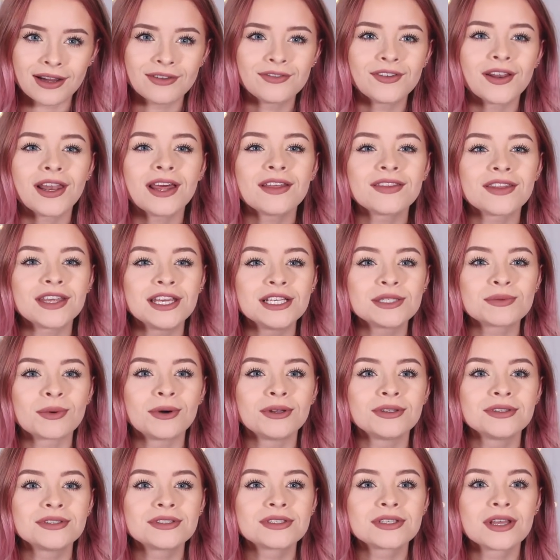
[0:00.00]
I feel like these
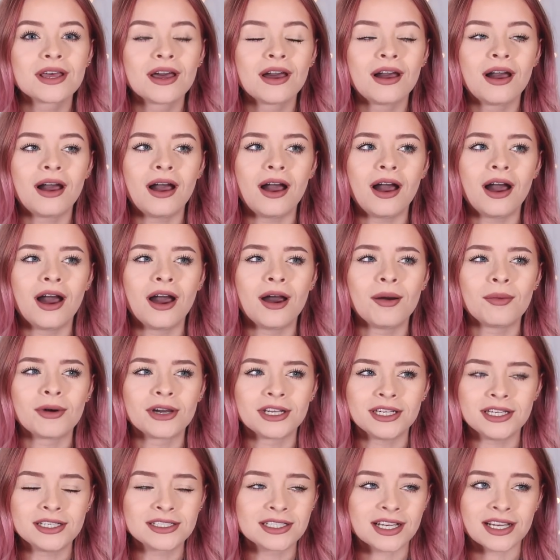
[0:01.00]
ones, um,
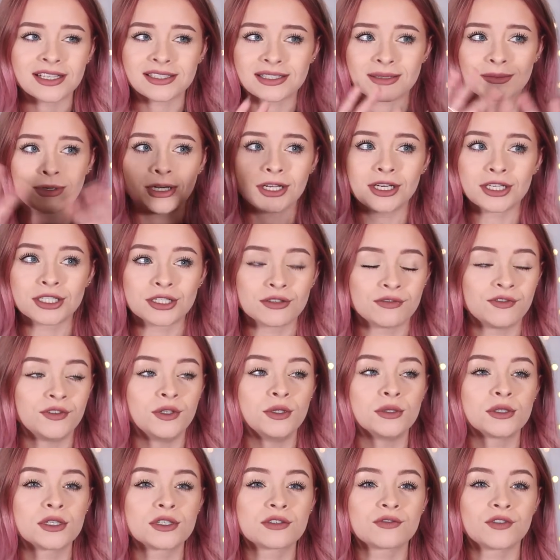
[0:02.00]
I need to get some kind of
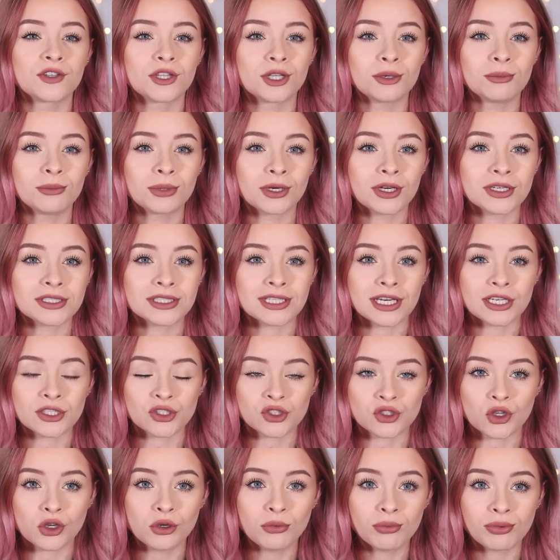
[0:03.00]
diffusers for them because they're
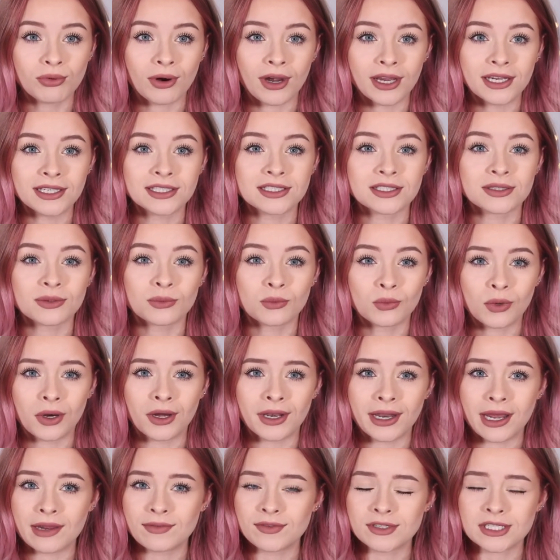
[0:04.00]
so bright that
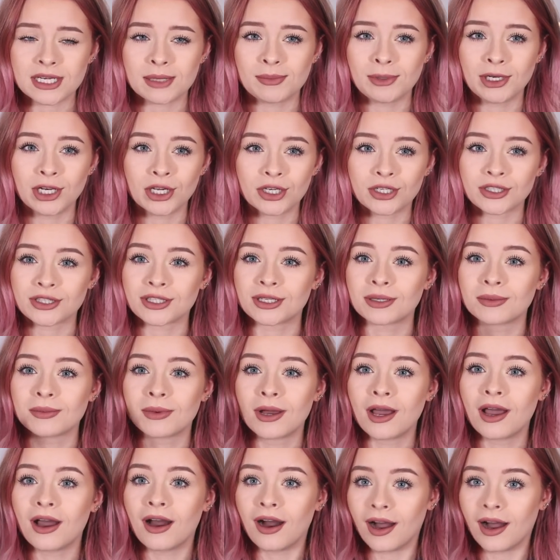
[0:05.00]
one, every time I look at them,